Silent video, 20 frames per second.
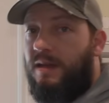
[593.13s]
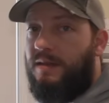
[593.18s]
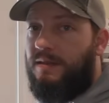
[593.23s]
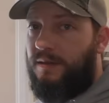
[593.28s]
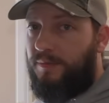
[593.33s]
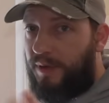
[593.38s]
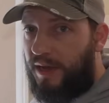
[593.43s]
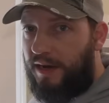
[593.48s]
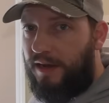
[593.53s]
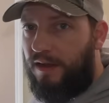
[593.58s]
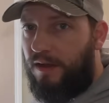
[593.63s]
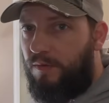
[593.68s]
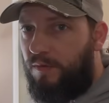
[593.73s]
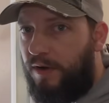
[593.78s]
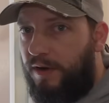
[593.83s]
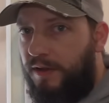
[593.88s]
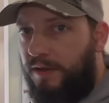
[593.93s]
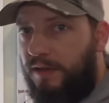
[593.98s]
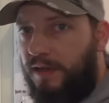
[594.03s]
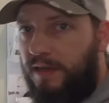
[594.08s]
Depending on
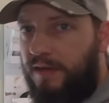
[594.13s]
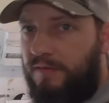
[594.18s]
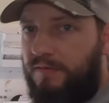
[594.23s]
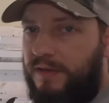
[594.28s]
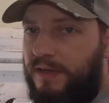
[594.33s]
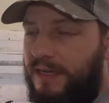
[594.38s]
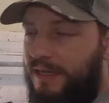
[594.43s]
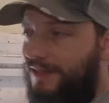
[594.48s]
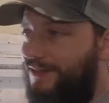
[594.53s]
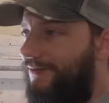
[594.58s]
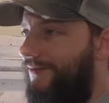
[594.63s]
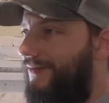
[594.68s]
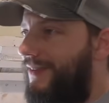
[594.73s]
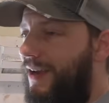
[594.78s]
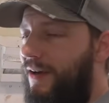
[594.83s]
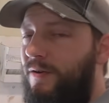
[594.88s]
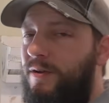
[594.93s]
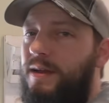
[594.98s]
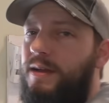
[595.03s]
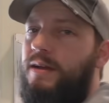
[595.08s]
where you live, it's
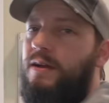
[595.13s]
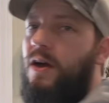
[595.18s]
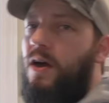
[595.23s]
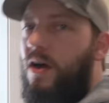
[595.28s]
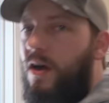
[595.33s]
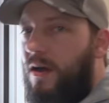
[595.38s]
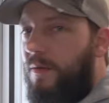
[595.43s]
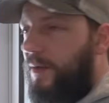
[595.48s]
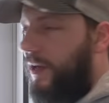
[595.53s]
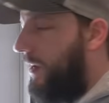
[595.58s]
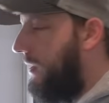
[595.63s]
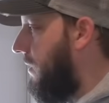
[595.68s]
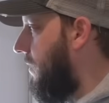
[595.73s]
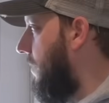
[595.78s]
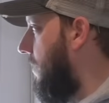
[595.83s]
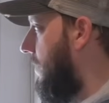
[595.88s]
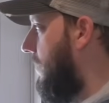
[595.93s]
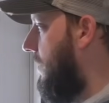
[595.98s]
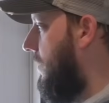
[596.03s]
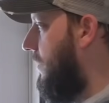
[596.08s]
very common
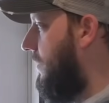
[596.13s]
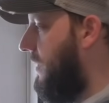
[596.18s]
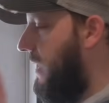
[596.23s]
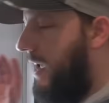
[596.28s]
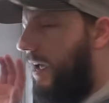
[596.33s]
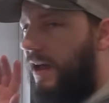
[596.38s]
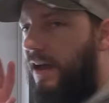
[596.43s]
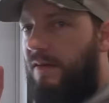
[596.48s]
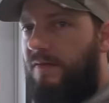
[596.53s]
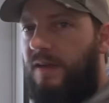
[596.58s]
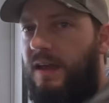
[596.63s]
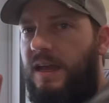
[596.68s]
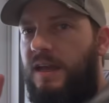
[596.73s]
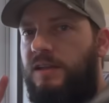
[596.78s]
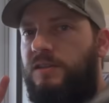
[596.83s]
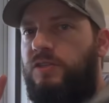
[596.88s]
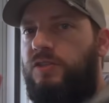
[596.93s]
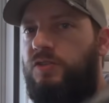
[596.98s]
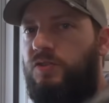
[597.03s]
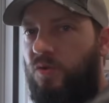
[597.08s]
to have a
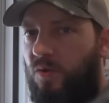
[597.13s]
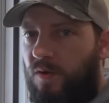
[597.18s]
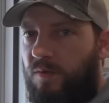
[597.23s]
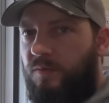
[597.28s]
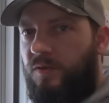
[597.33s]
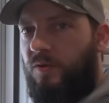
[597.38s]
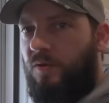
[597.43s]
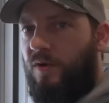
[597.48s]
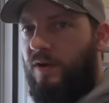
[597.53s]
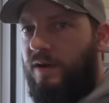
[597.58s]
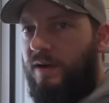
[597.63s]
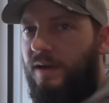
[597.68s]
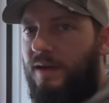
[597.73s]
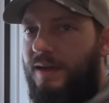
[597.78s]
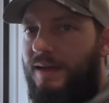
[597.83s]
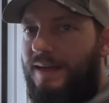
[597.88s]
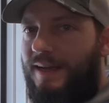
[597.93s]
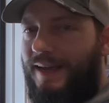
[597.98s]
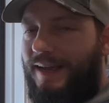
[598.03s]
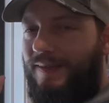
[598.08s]
storm door.
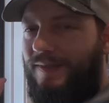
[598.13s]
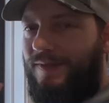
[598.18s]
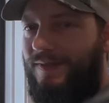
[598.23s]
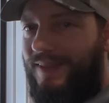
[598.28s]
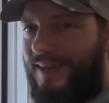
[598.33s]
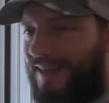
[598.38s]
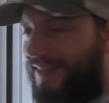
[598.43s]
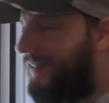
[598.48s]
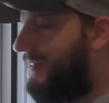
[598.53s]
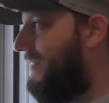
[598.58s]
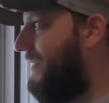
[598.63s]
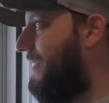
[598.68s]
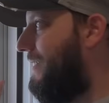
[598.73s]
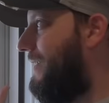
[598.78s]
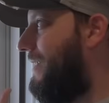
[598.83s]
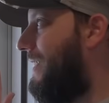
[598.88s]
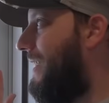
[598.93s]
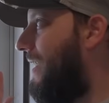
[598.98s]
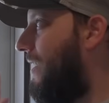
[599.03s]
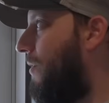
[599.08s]
And this is
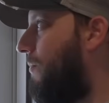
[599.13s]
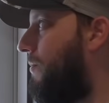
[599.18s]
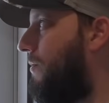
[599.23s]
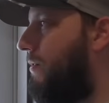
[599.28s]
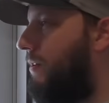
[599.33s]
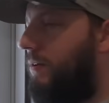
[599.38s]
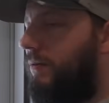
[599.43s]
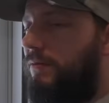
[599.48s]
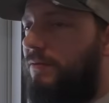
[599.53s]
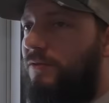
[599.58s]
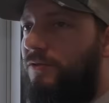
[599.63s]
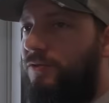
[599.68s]
going to help you out